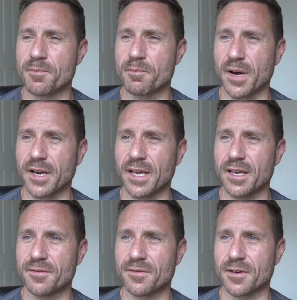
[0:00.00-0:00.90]

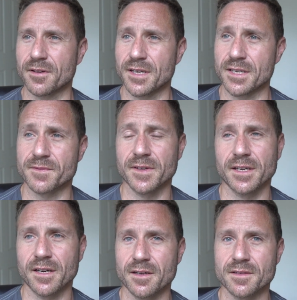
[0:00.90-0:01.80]
money for these
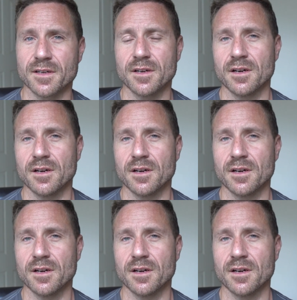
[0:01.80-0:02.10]
videos.